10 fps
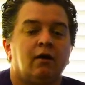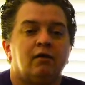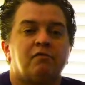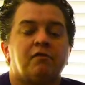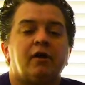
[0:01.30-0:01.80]

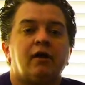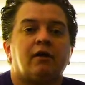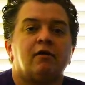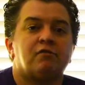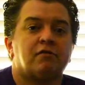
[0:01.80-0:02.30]
studying
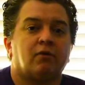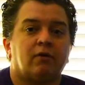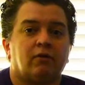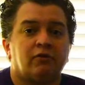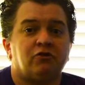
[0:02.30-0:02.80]

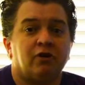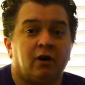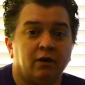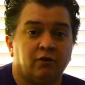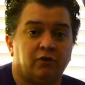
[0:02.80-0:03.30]
historical
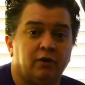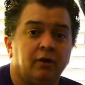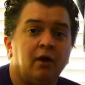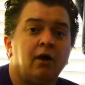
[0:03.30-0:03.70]
geology,